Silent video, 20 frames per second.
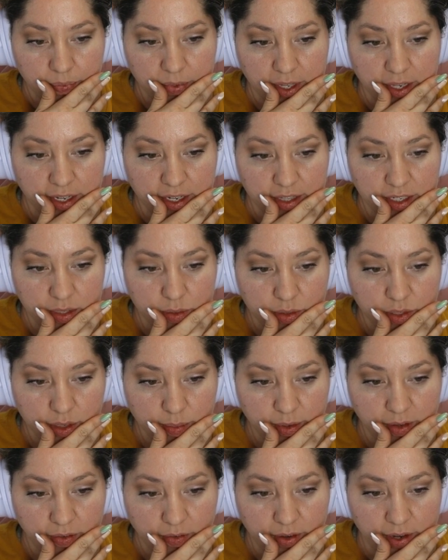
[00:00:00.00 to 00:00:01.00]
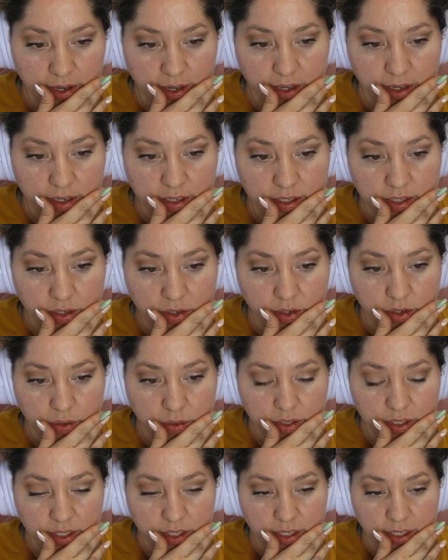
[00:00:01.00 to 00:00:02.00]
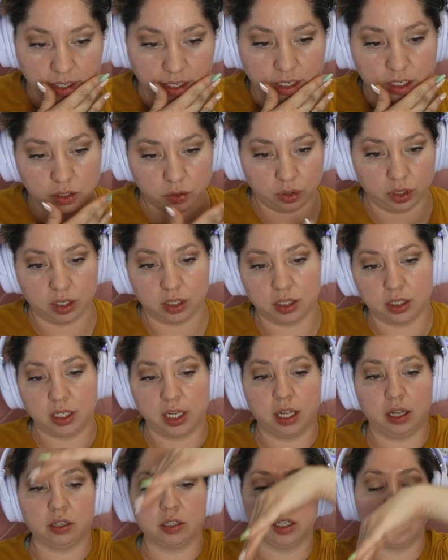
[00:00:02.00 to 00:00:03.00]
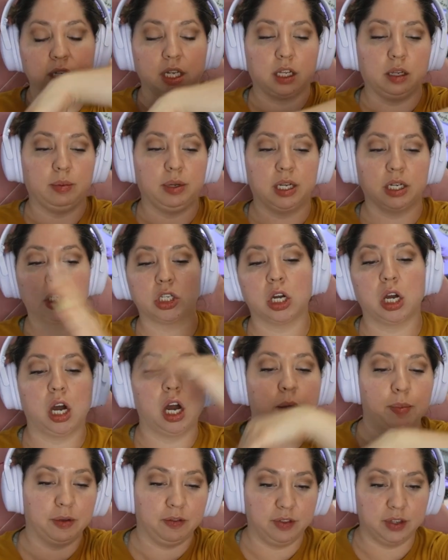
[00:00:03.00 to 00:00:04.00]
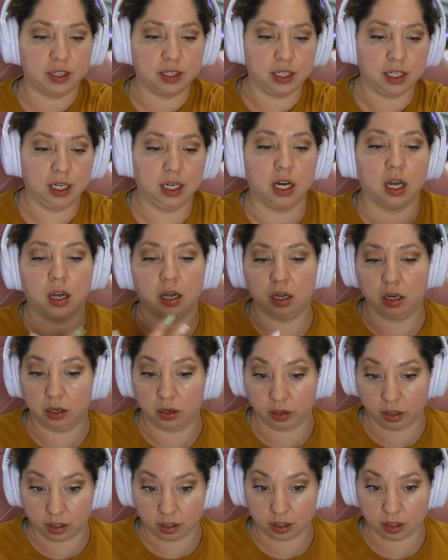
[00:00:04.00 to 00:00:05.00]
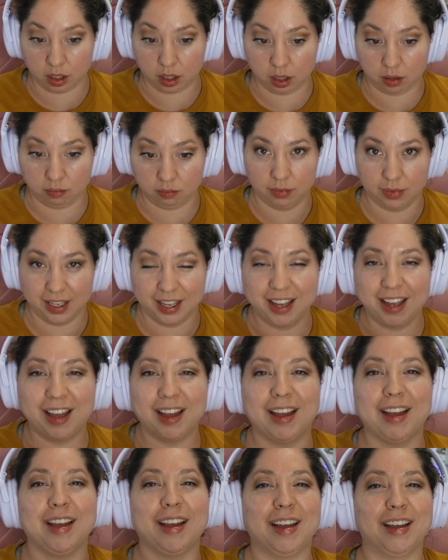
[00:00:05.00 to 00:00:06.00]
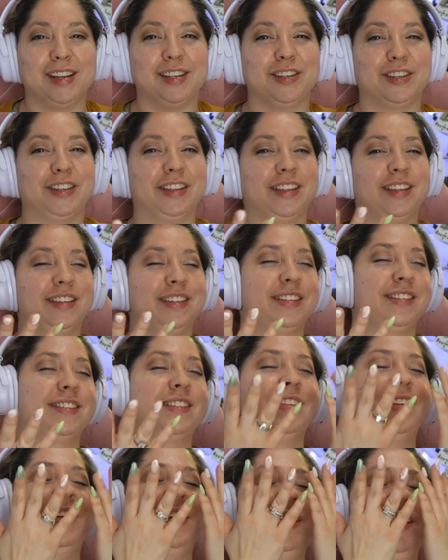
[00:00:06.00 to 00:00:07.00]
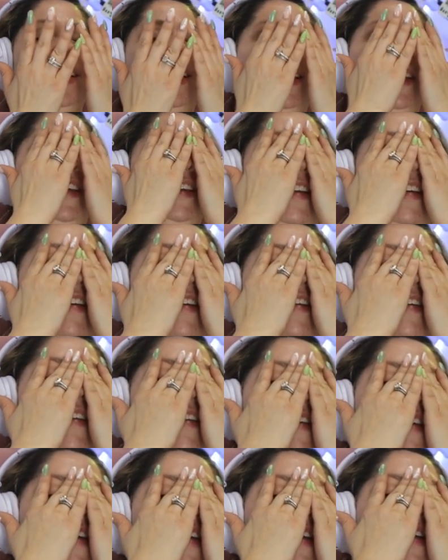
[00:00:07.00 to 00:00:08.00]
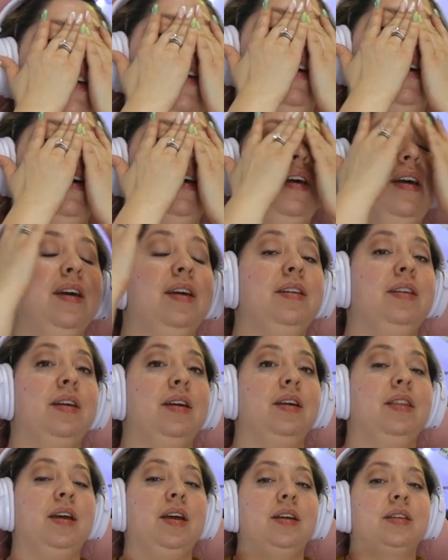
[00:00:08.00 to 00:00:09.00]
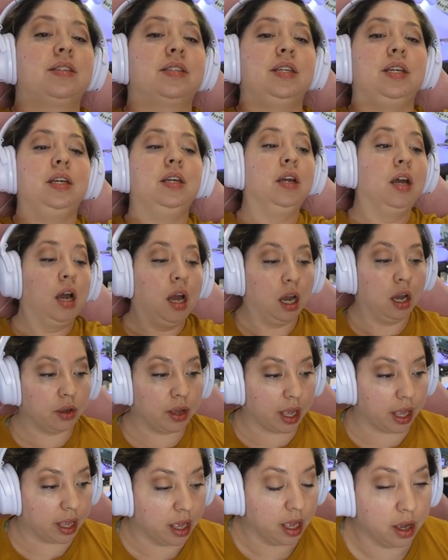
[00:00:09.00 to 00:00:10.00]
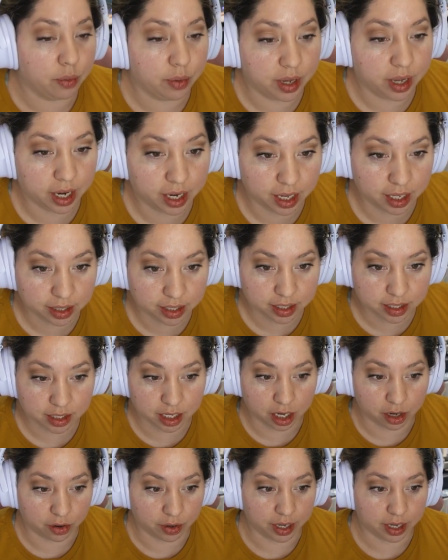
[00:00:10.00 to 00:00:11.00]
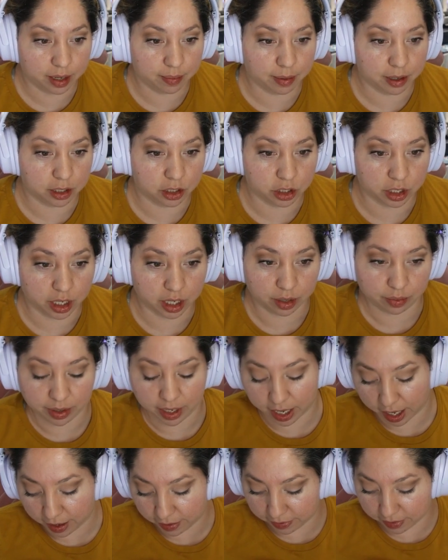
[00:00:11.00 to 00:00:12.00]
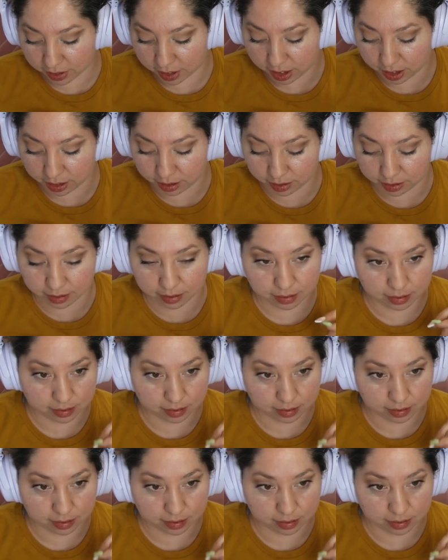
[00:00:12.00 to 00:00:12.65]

like this one's going to be fine because it'll go to the E. So the tail's going to technically be on top of the C, not under the C. Under the C. Under the sea. Okay, we got to get this going. Come on, Drea. We have to